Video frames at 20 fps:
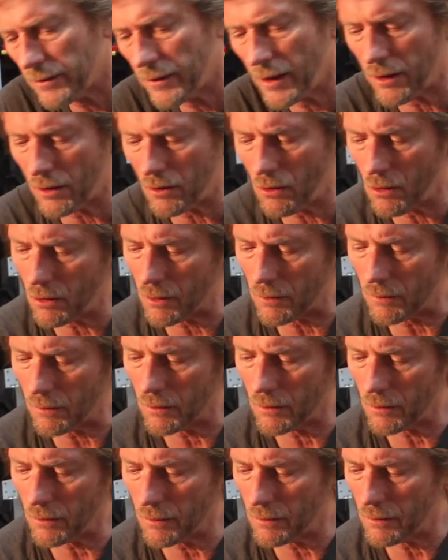that on.
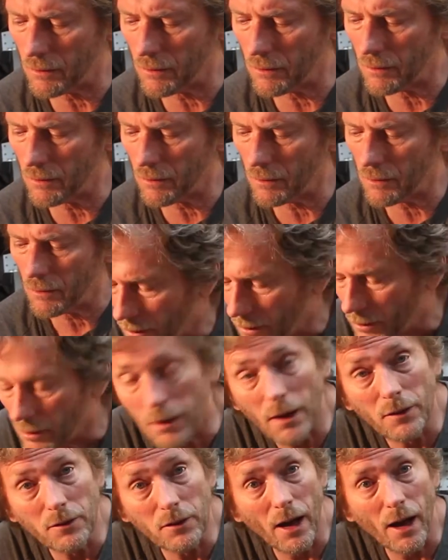
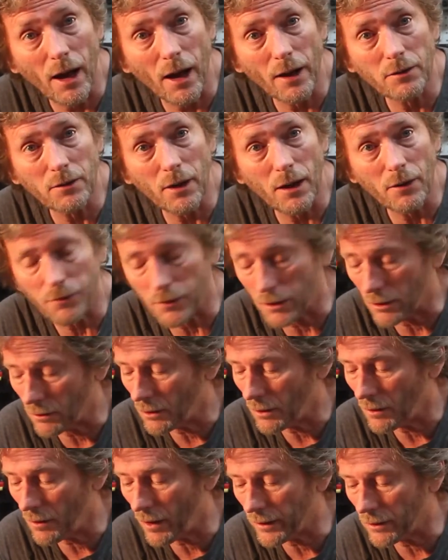And yeah, I
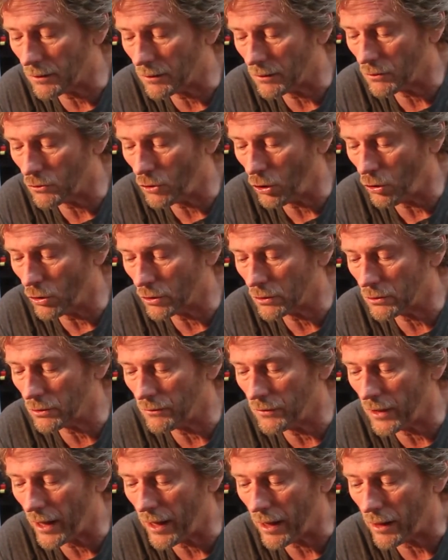definitely like the looks
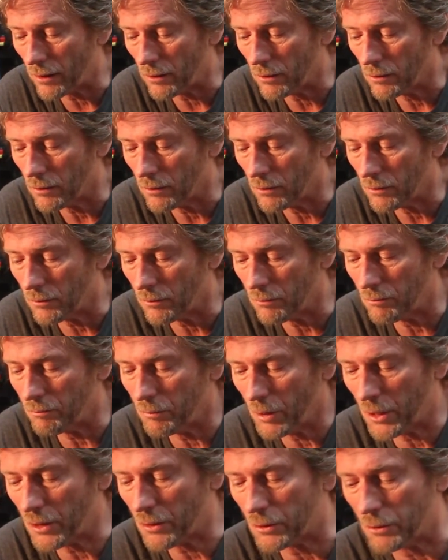of that
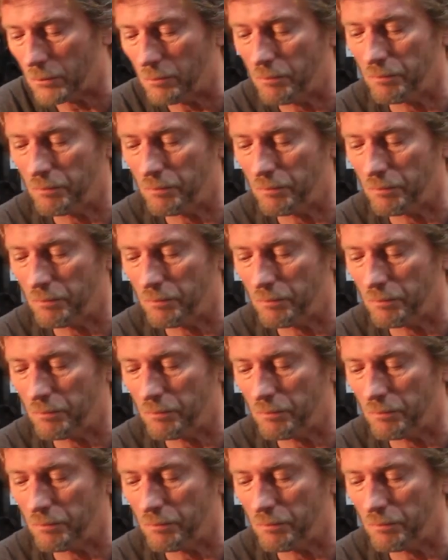better.